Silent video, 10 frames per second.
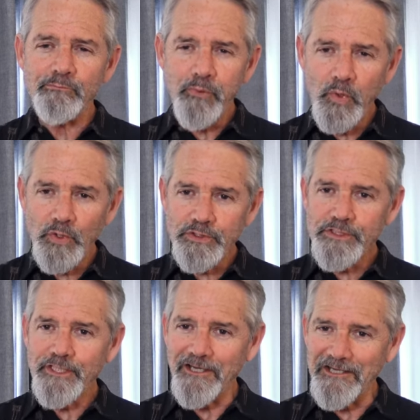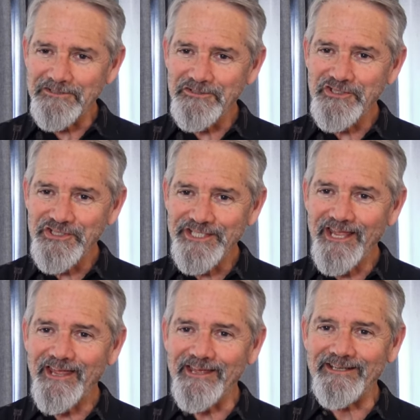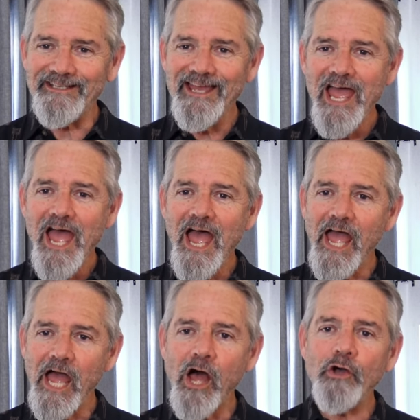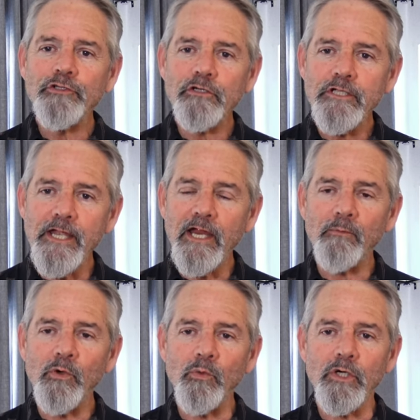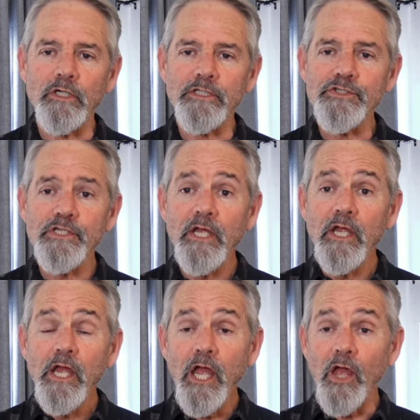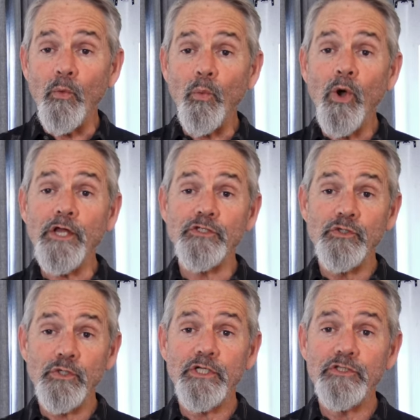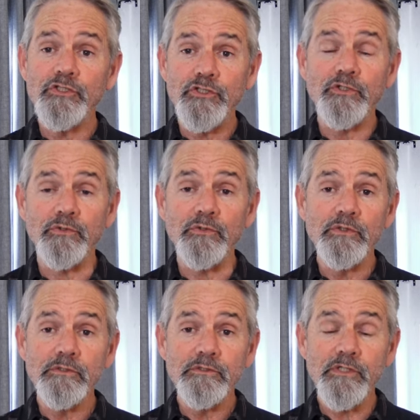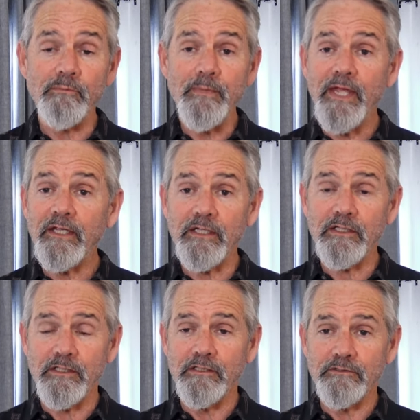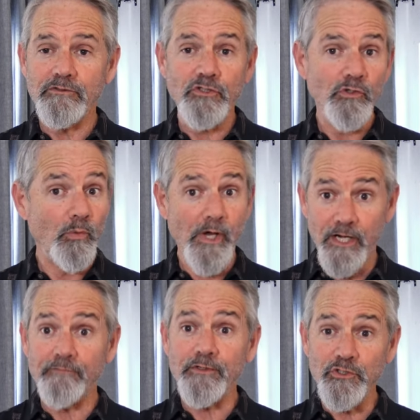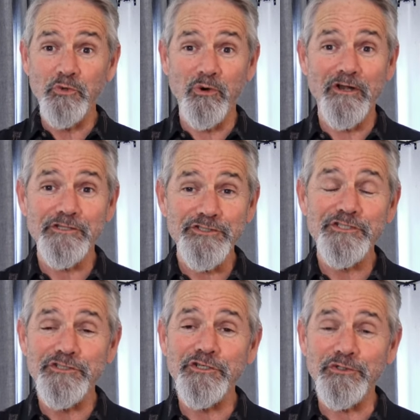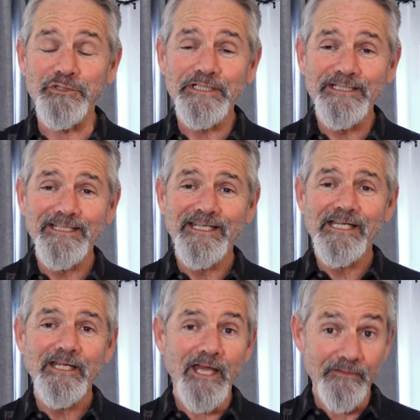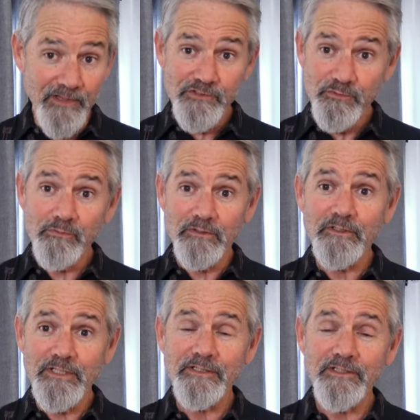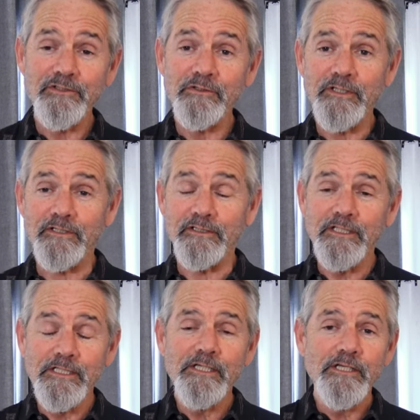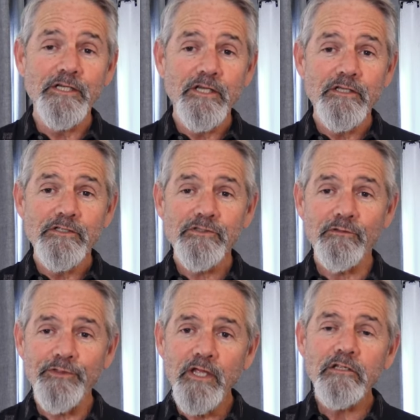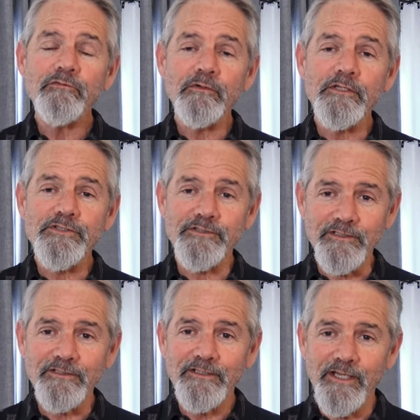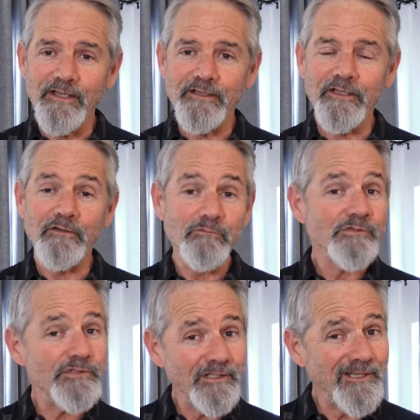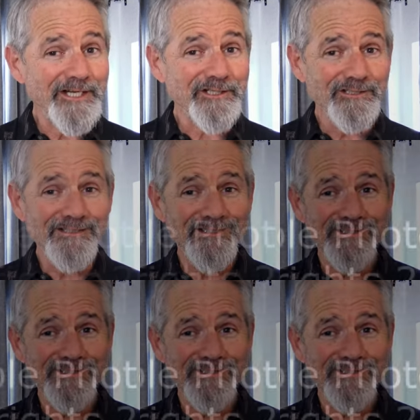important to understand how your camera works and what you can do to make it do whatever you want it to do. And that's what we're looking to do here. So thank you for listening, and uh, we'll see you later.